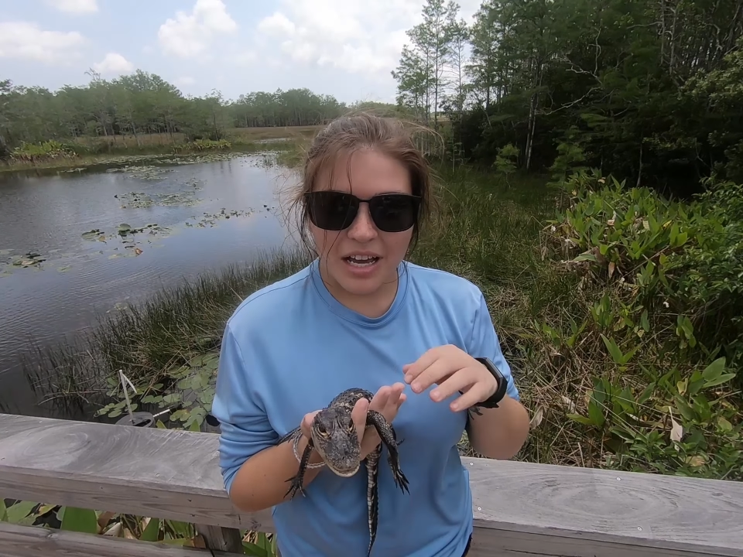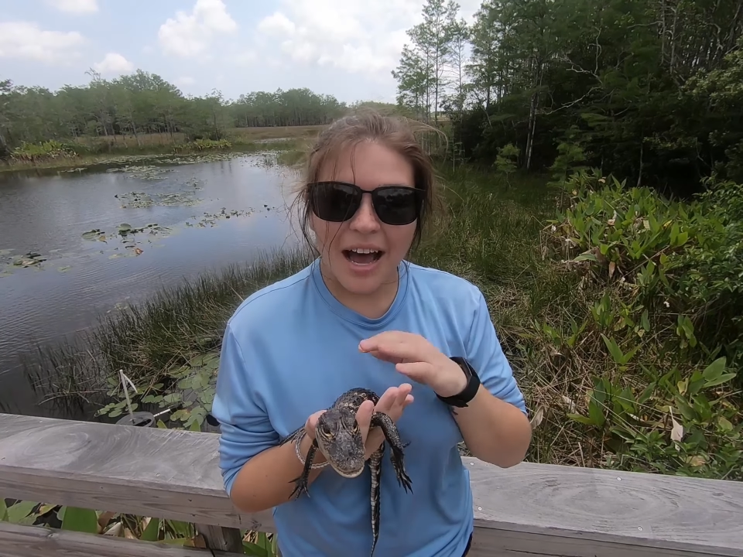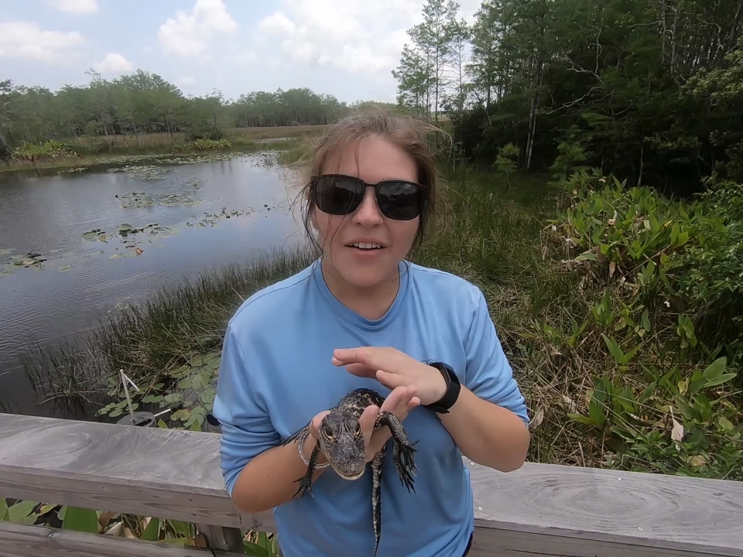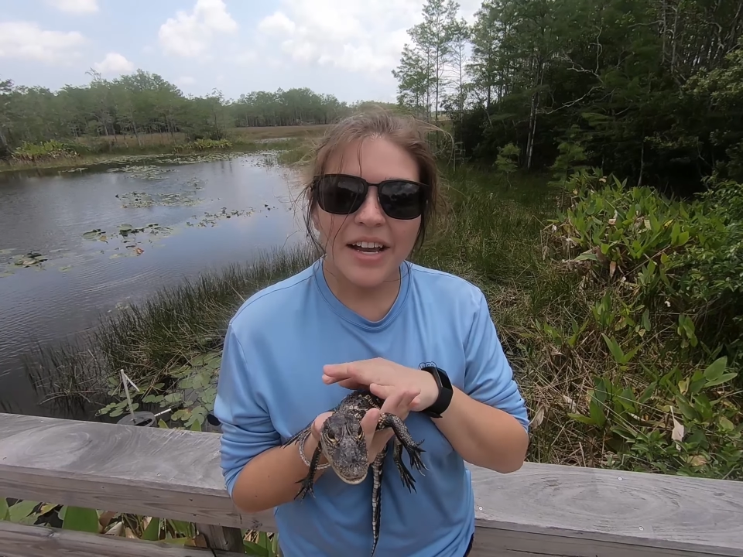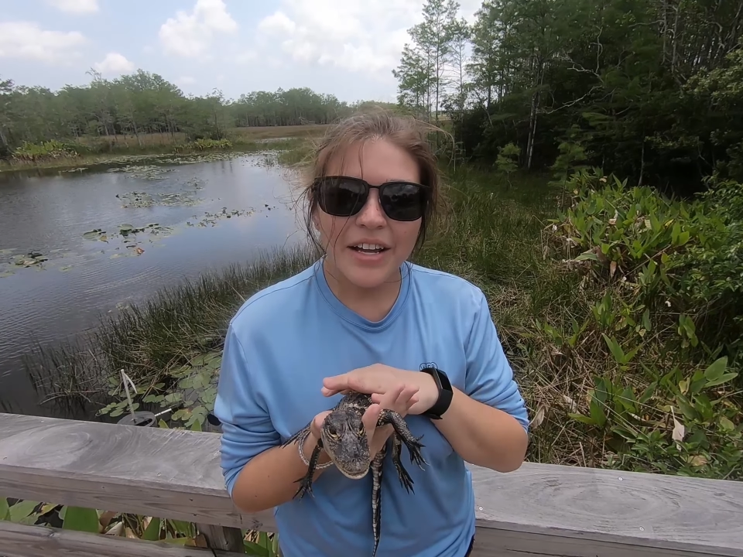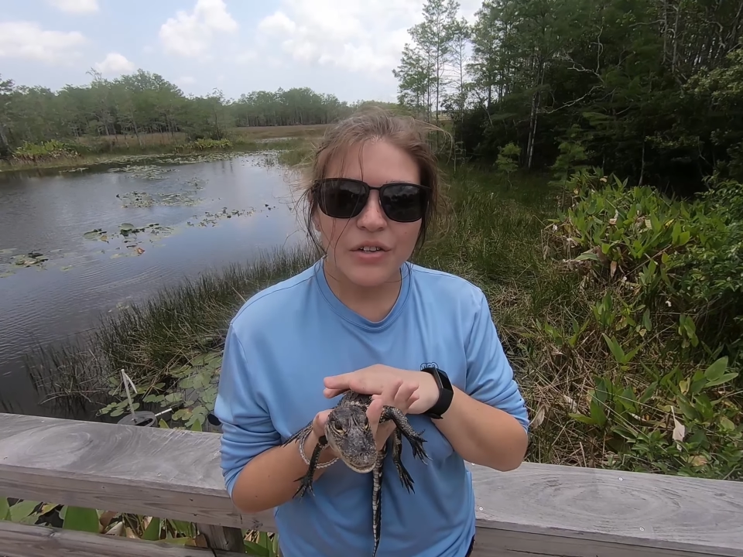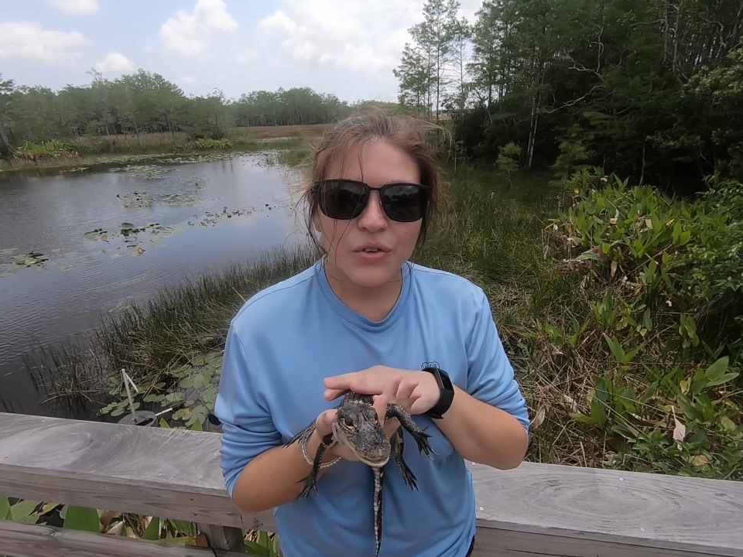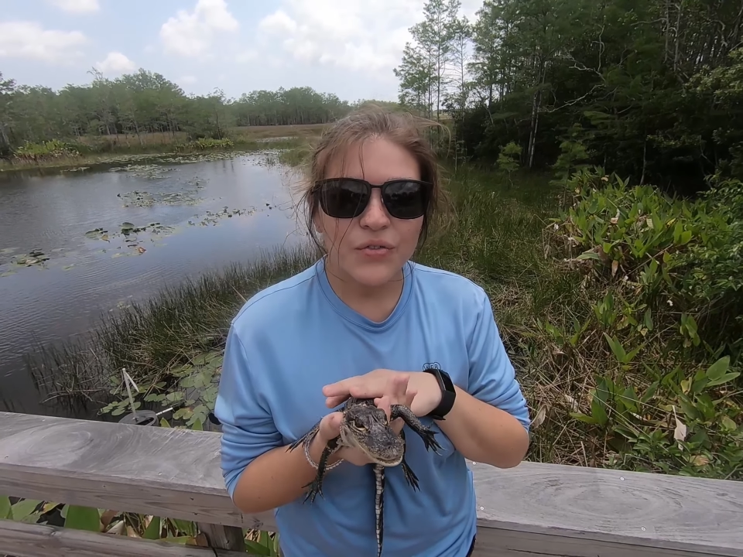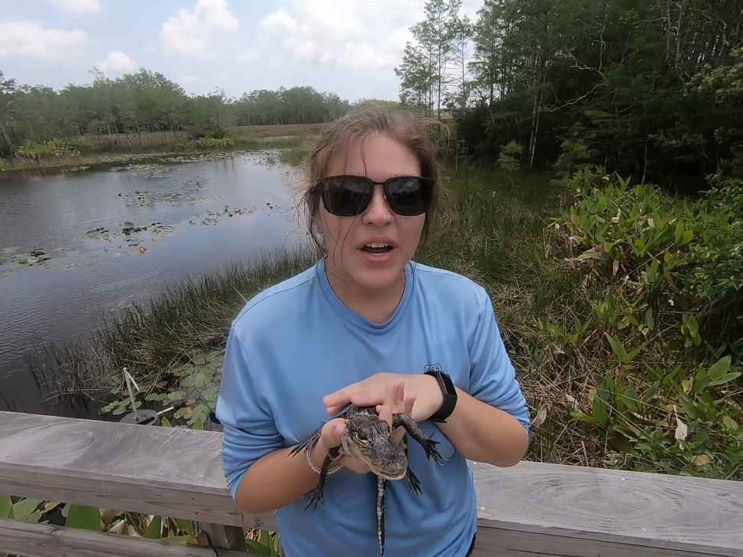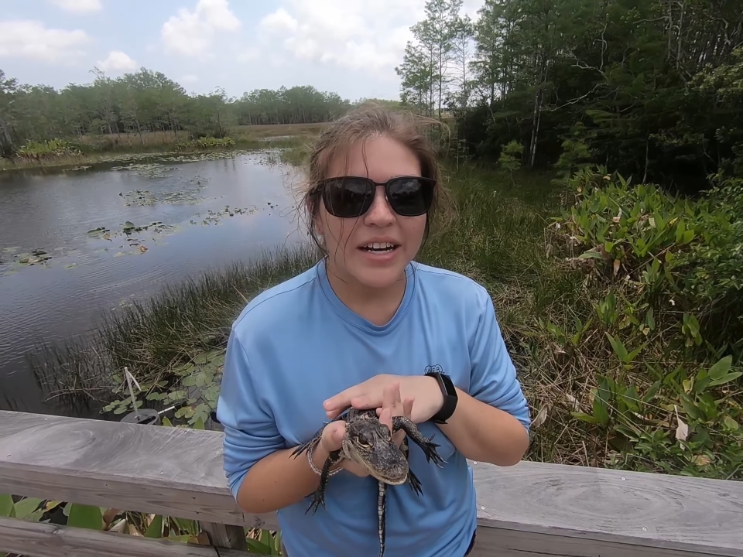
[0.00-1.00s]
alligators
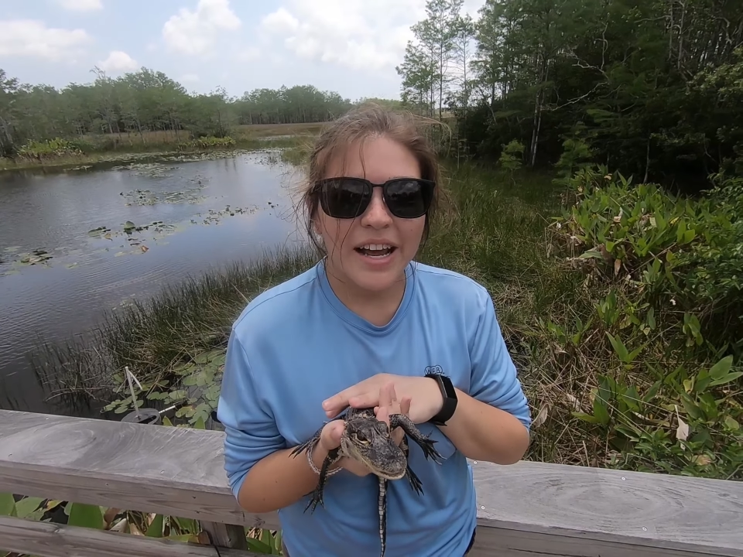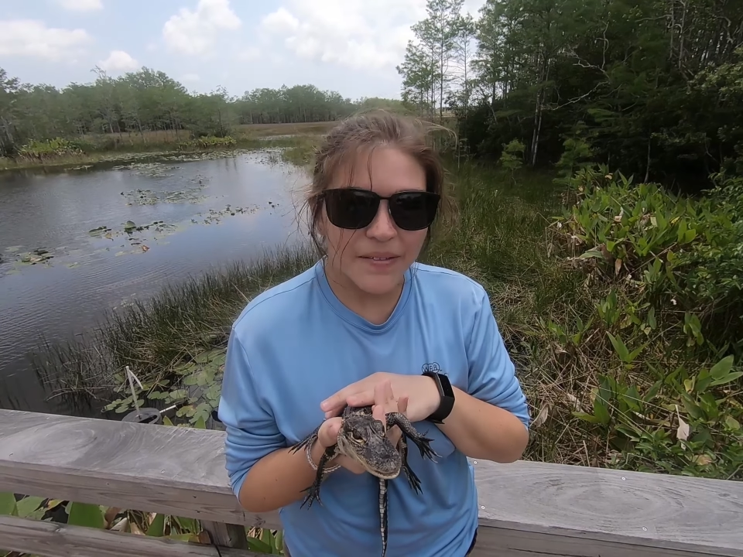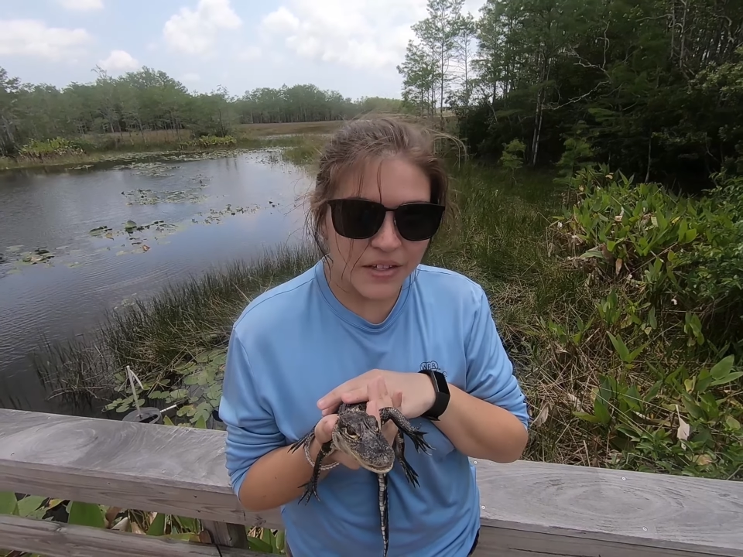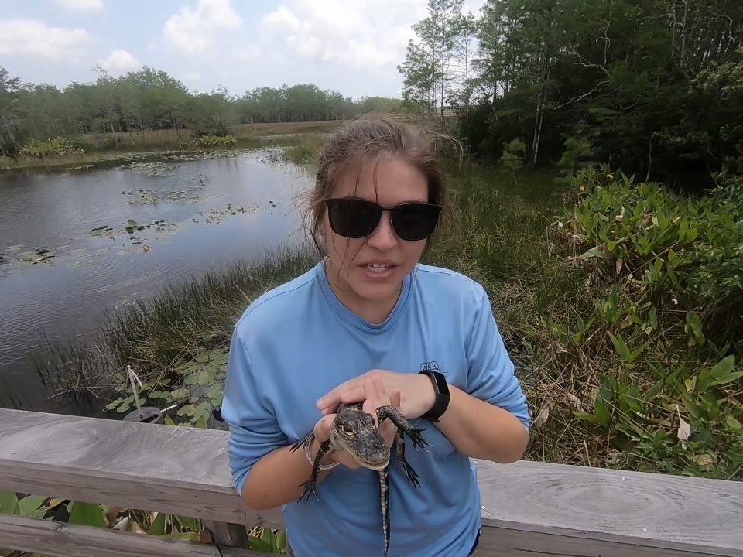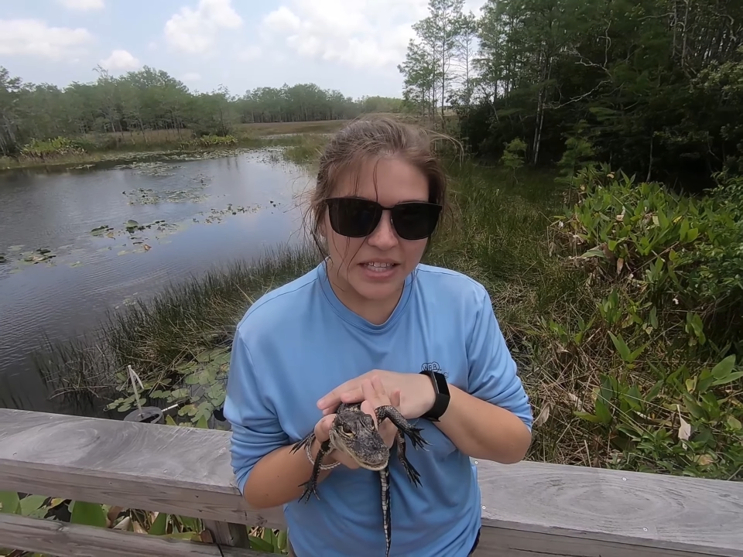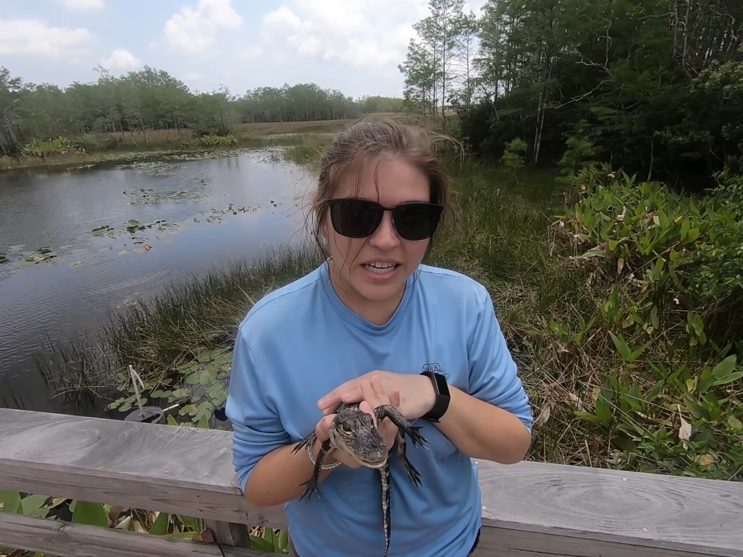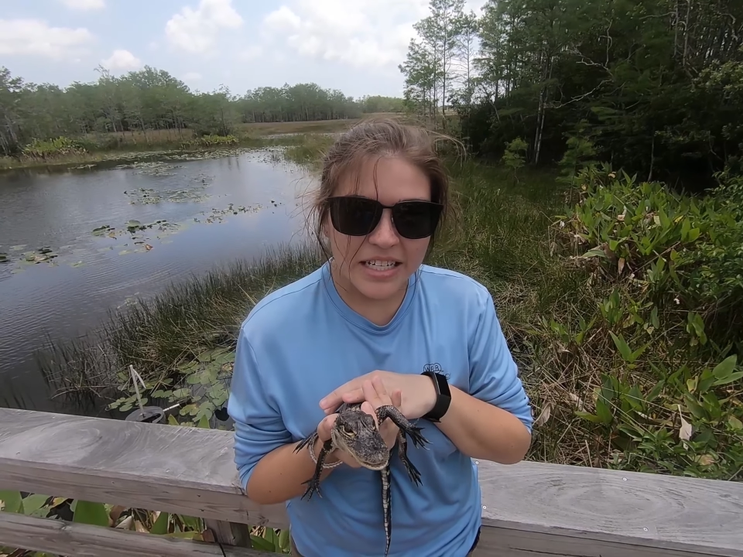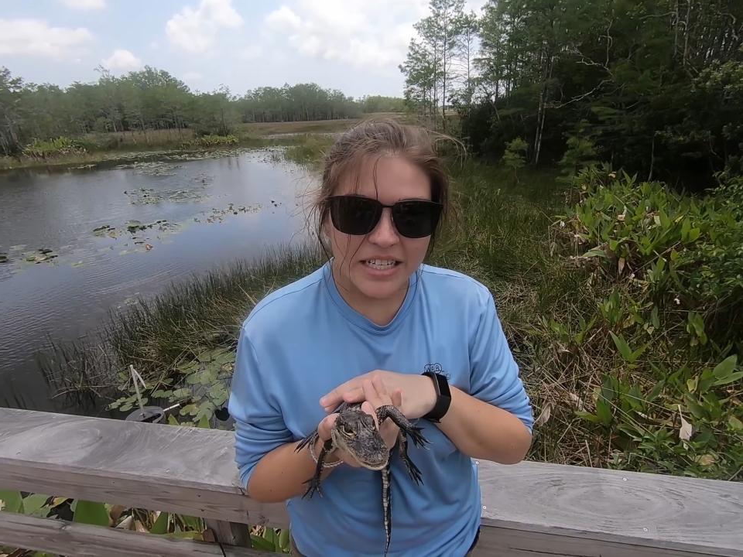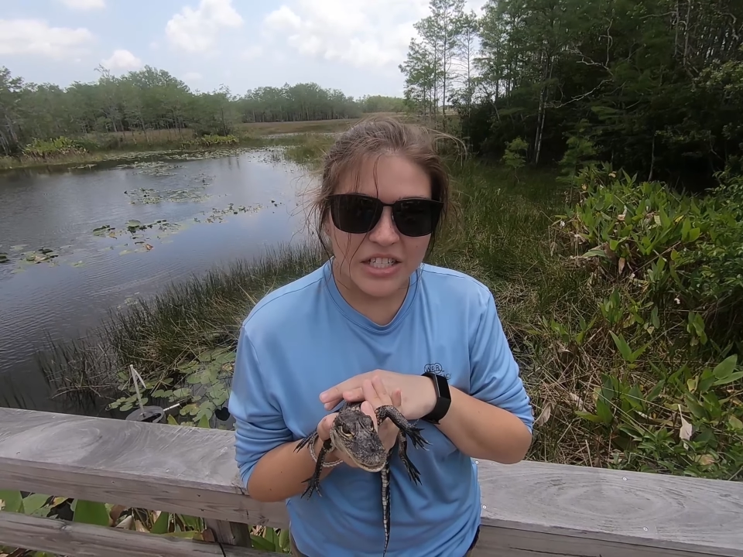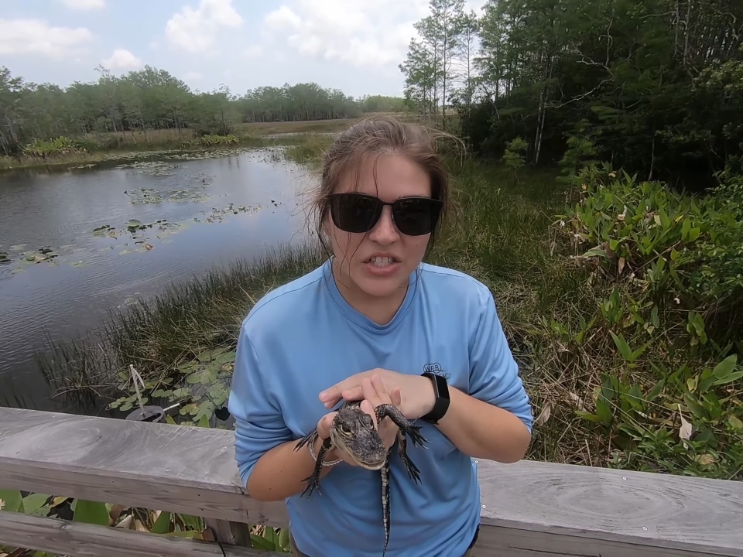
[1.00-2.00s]
will find everything they
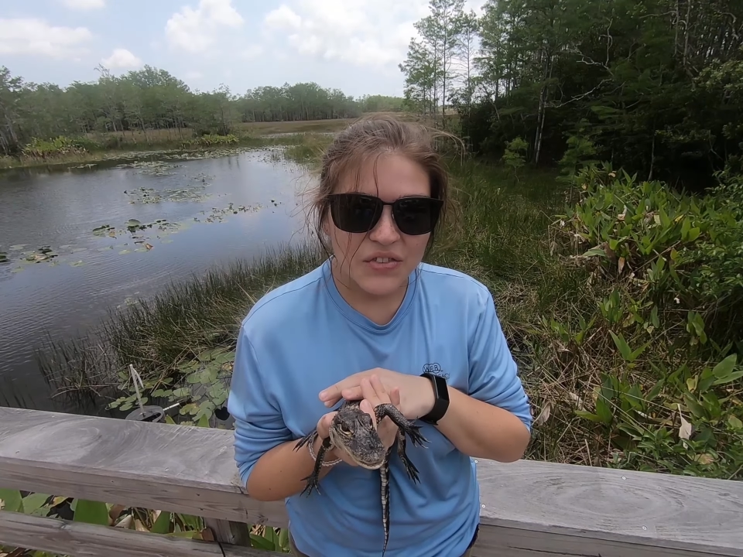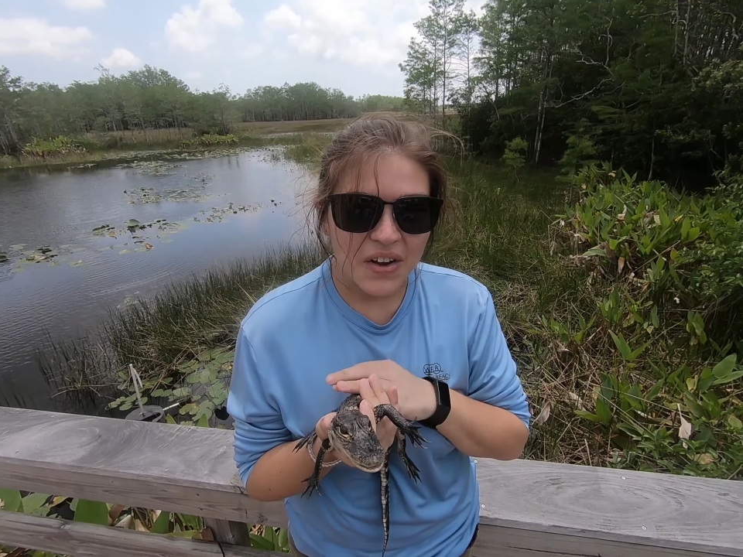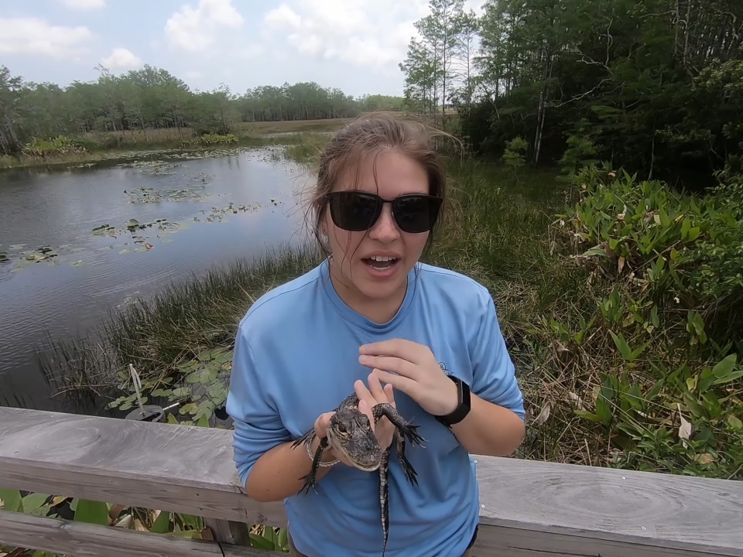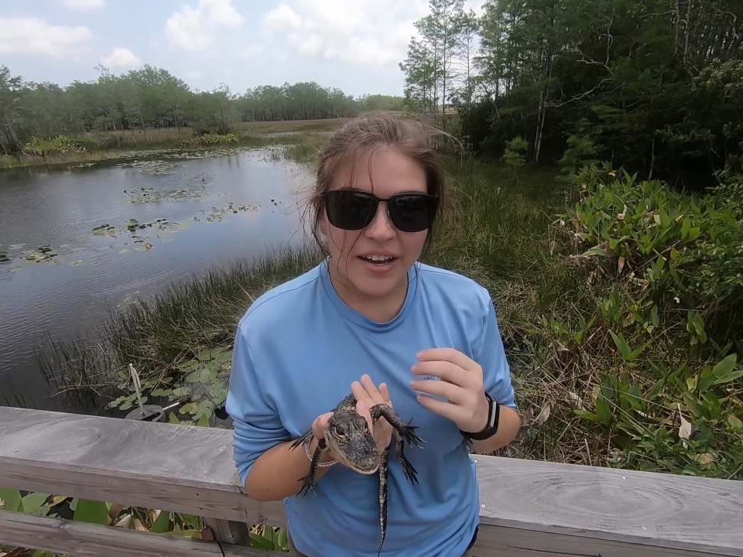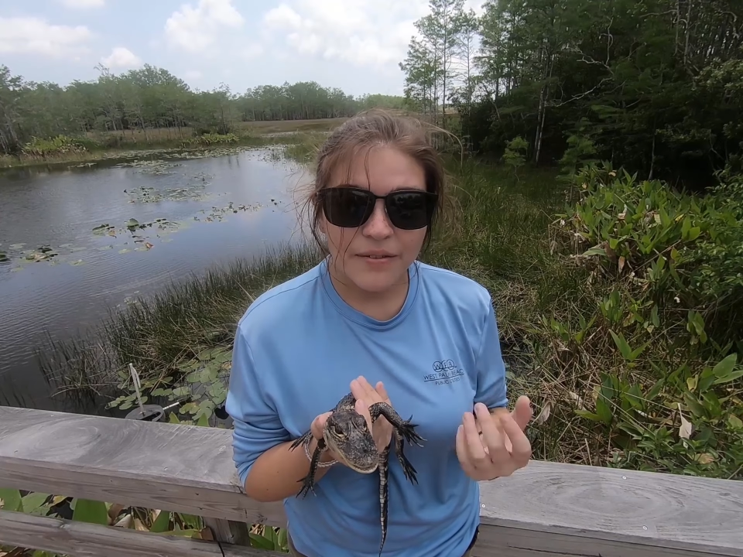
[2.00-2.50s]
need to survive.